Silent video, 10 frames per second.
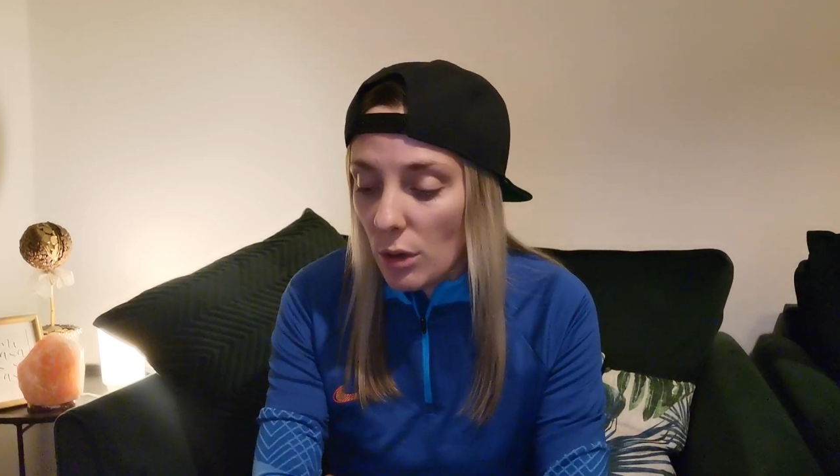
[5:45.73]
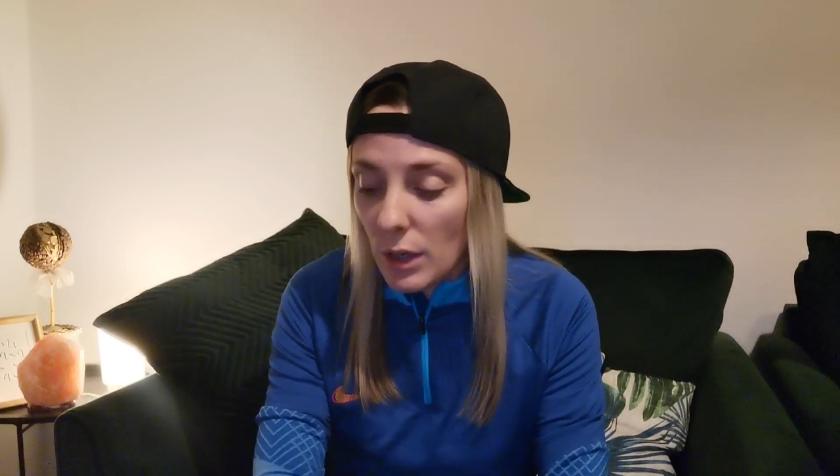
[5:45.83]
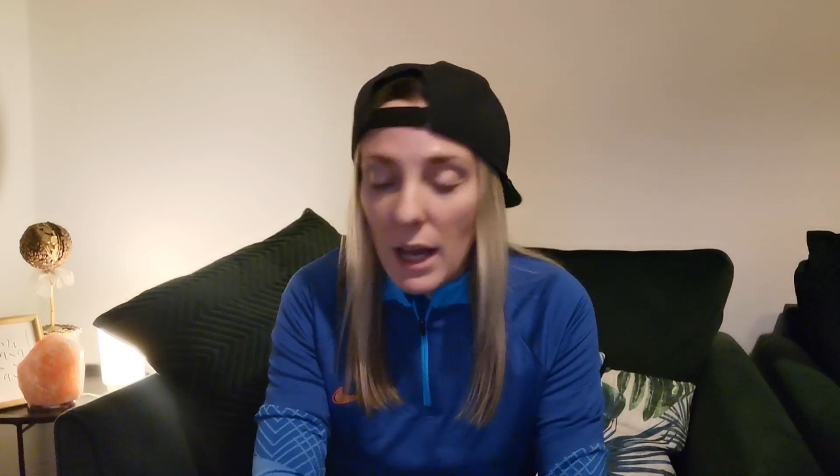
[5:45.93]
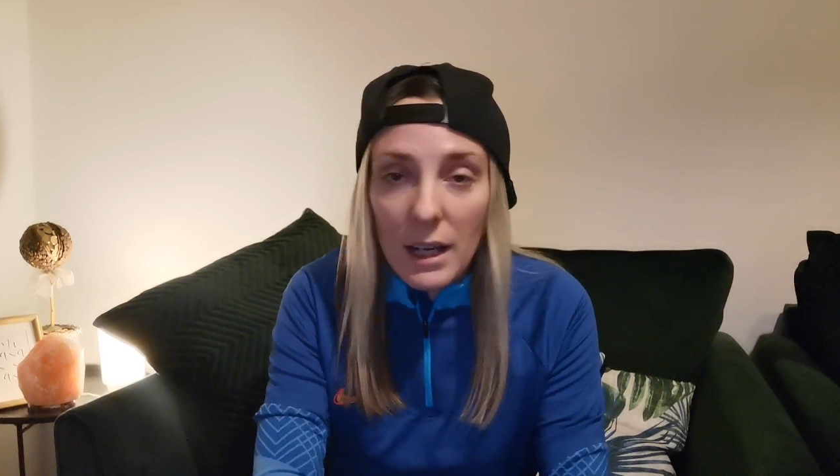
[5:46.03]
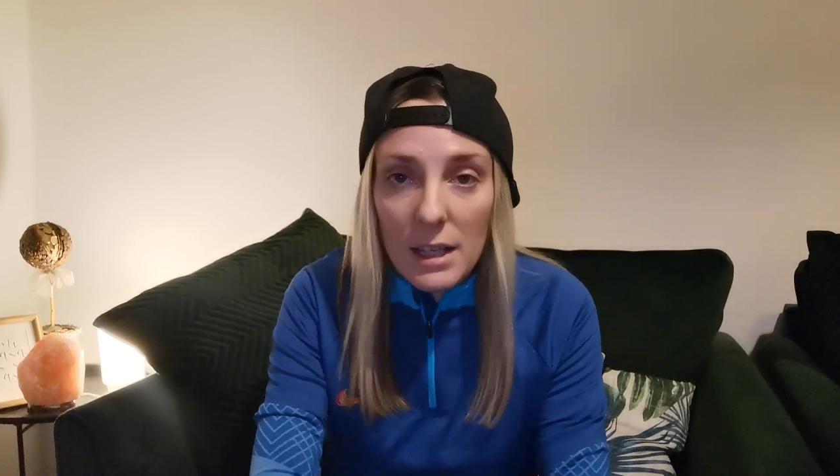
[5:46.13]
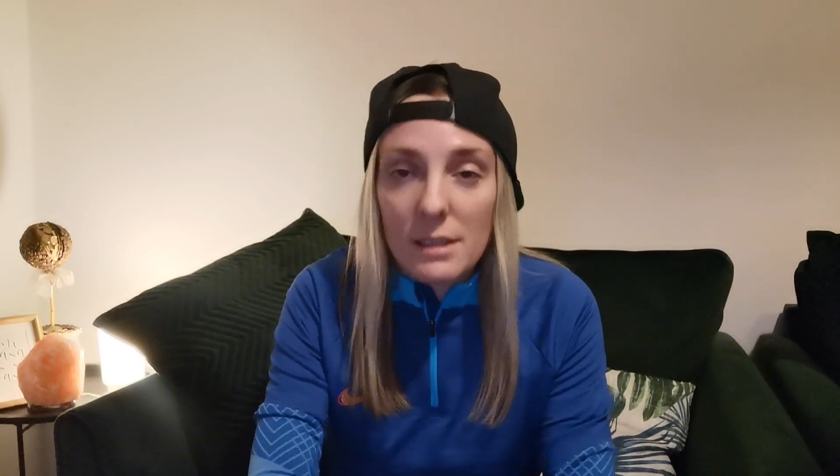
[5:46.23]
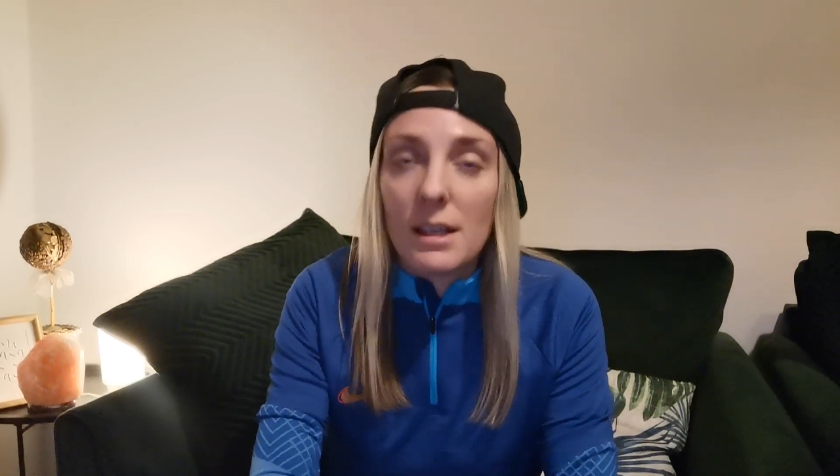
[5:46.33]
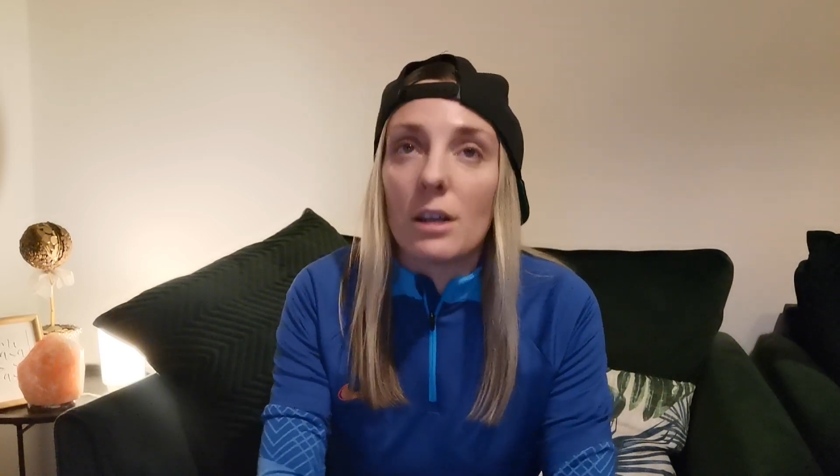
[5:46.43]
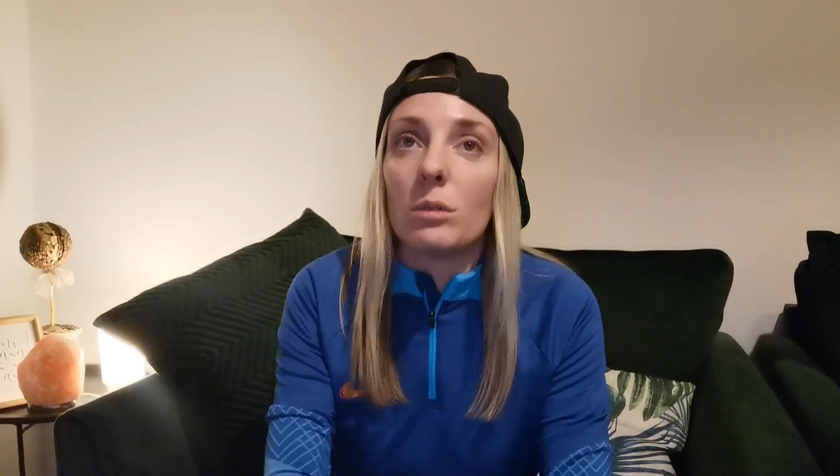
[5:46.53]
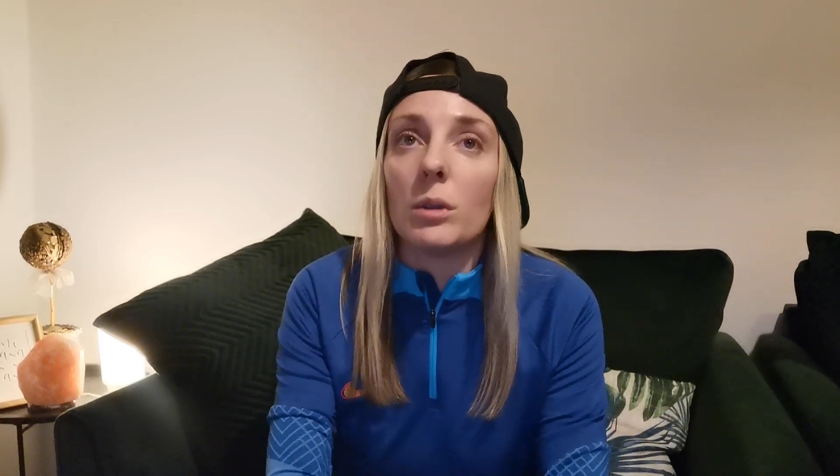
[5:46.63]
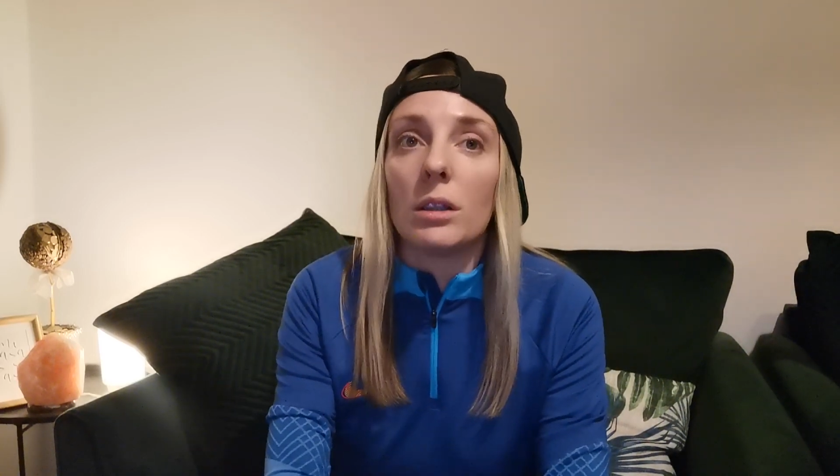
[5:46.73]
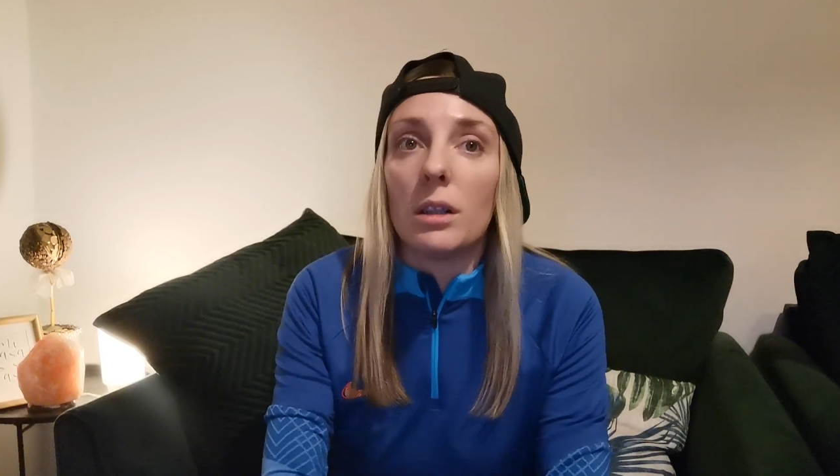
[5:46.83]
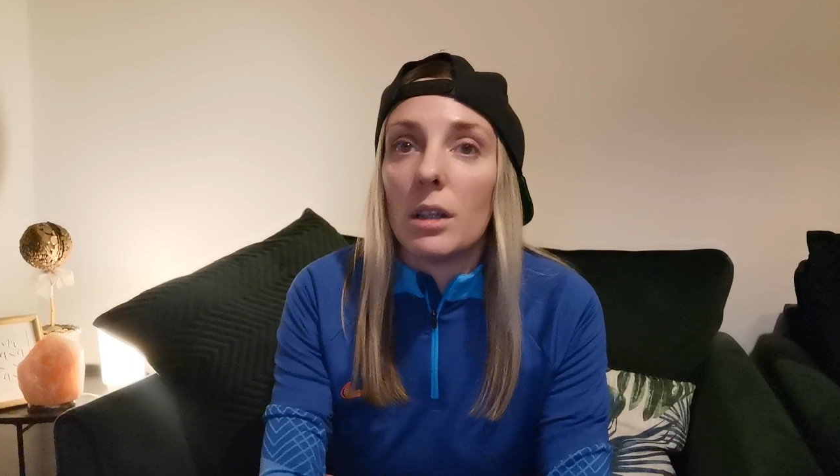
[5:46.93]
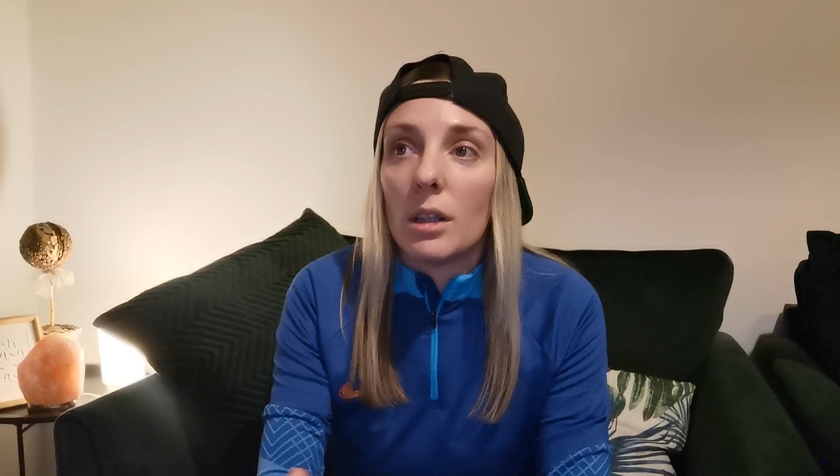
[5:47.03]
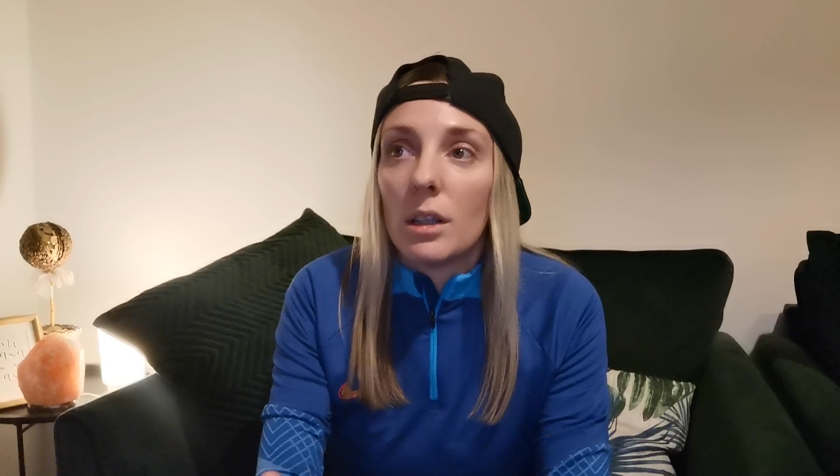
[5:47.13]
Onana is terrible.